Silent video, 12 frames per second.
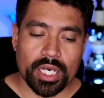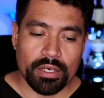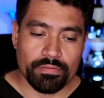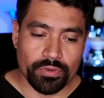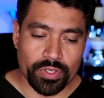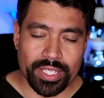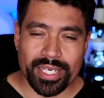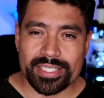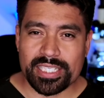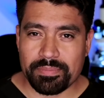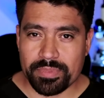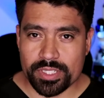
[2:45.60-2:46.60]
for the
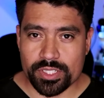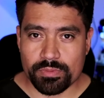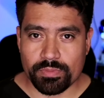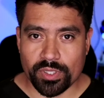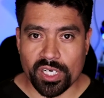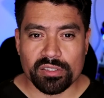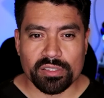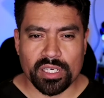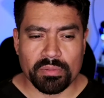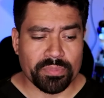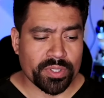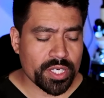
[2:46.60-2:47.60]
acceptance
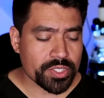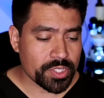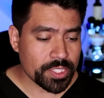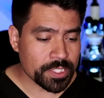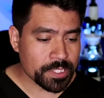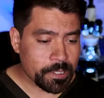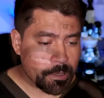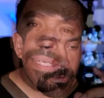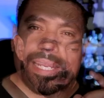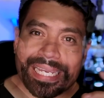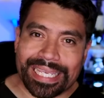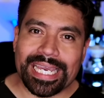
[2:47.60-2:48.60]
process. And
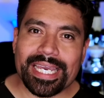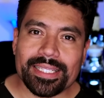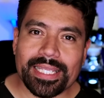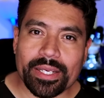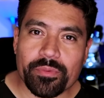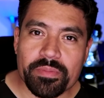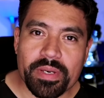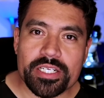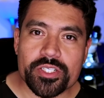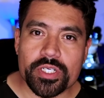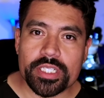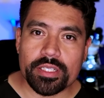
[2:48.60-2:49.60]
again, like we
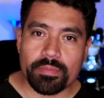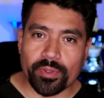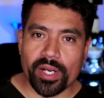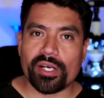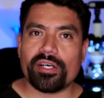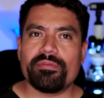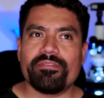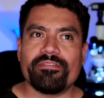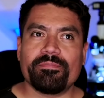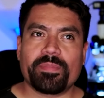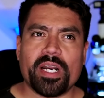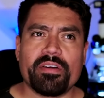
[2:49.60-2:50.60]
mentioned in the prior
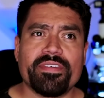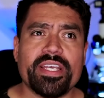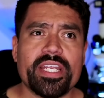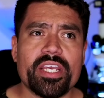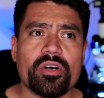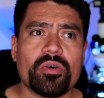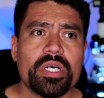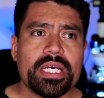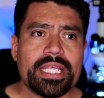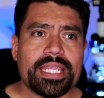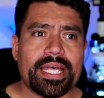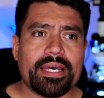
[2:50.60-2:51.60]
video,
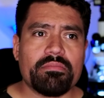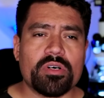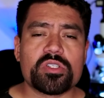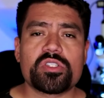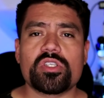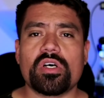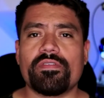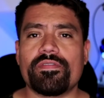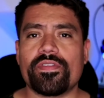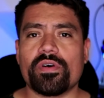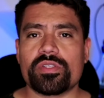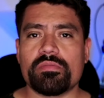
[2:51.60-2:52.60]
that most
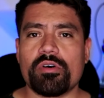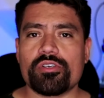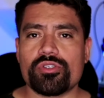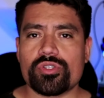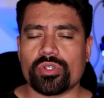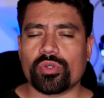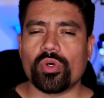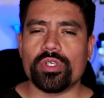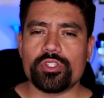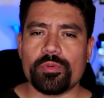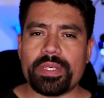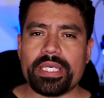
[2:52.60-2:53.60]
of those emotions are going
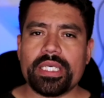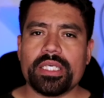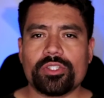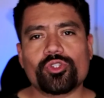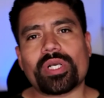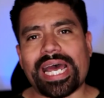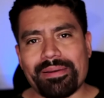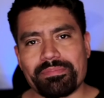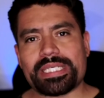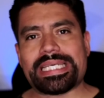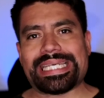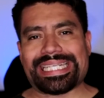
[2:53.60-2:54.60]
to be
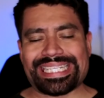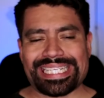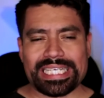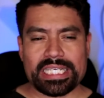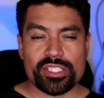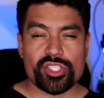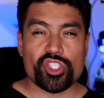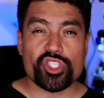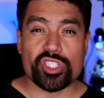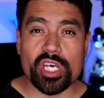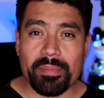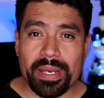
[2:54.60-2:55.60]
trapped in the
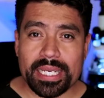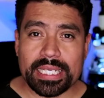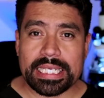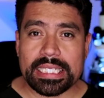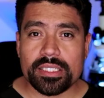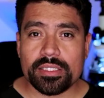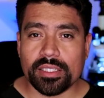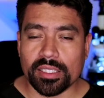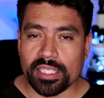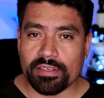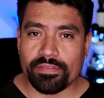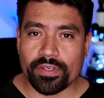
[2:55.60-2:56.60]
stomach, in the
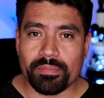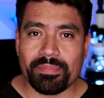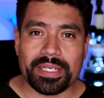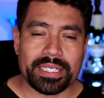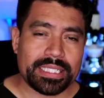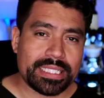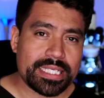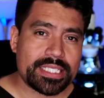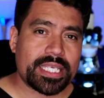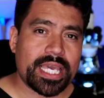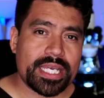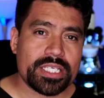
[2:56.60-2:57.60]
liver, but in this
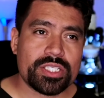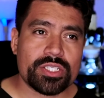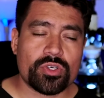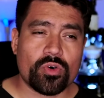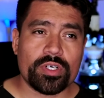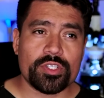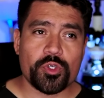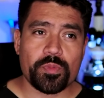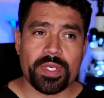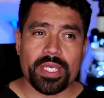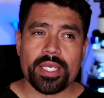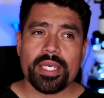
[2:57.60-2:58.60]
case is going to
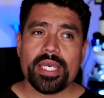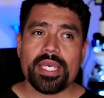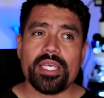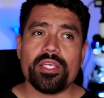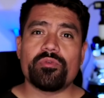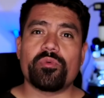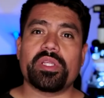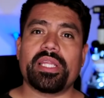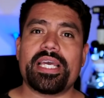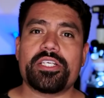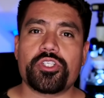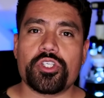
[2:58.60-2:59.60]
be in
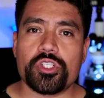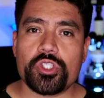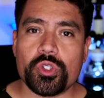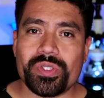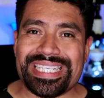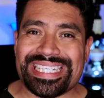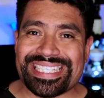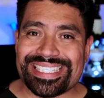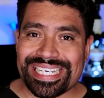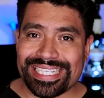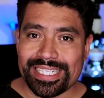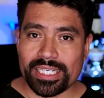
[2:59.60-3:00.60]
relation to the
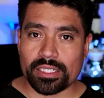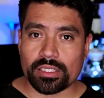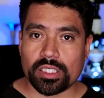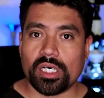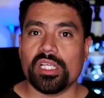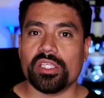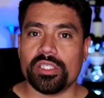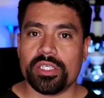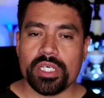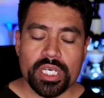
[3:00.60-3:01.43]
descendant colon.